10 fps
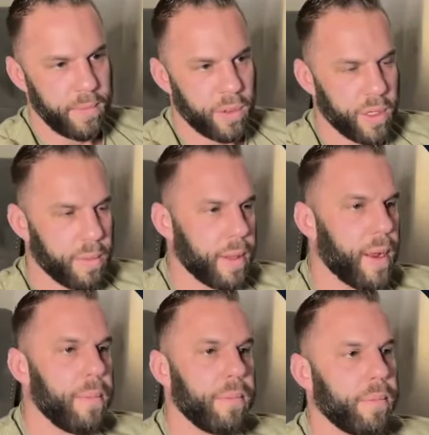Excuse me
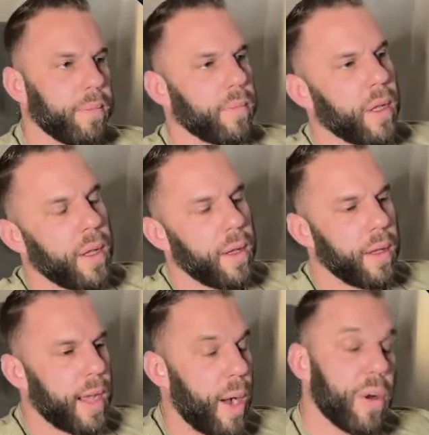here.
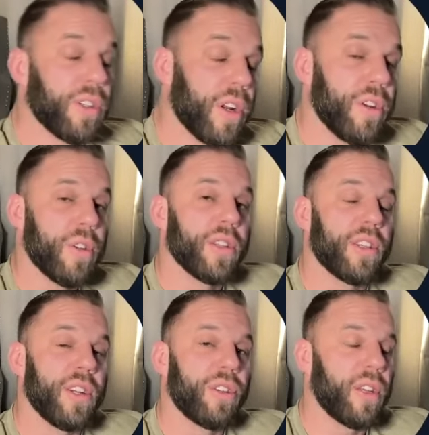I was going to do this
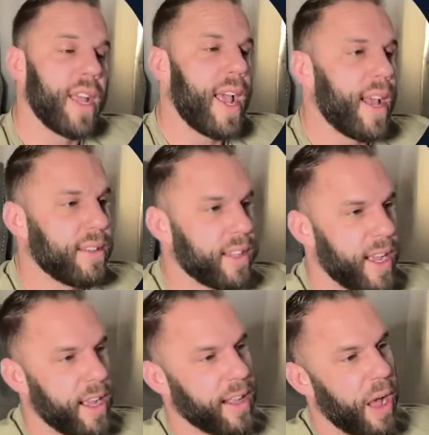initially as
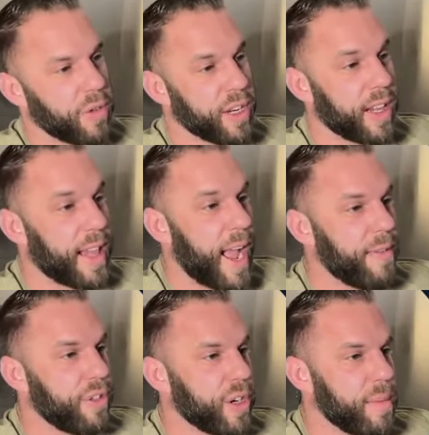uh, I was going to
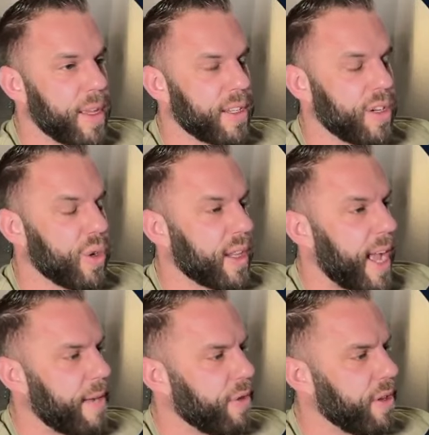live stream this and do it
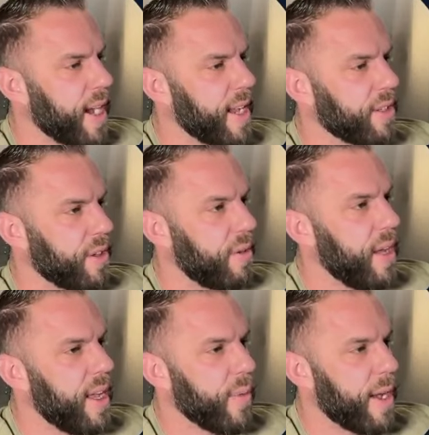live with you guys so
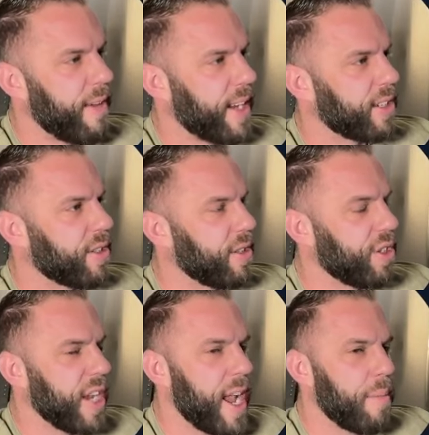we have access to the
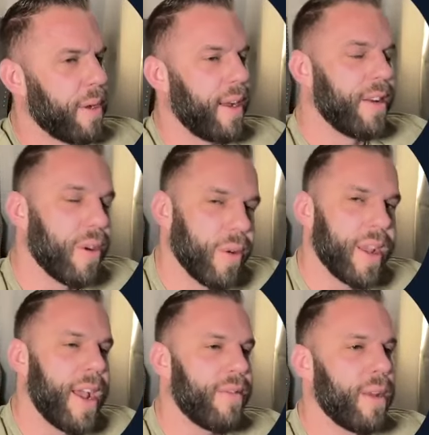chat, but I don't
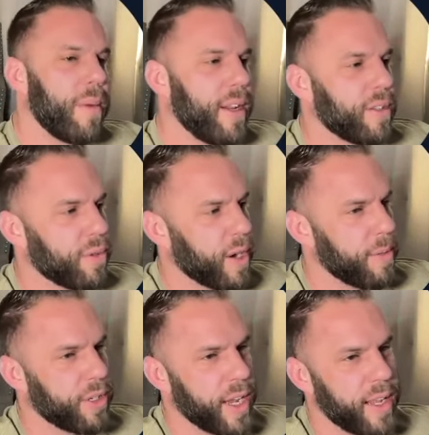really have that many
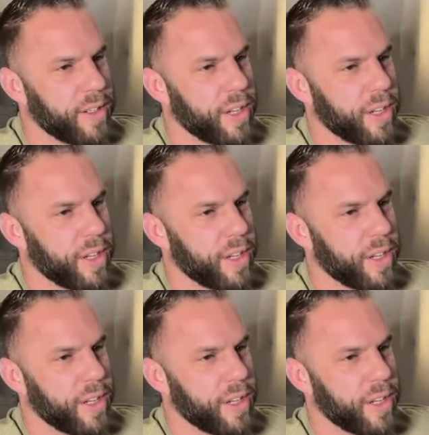subscribers yet,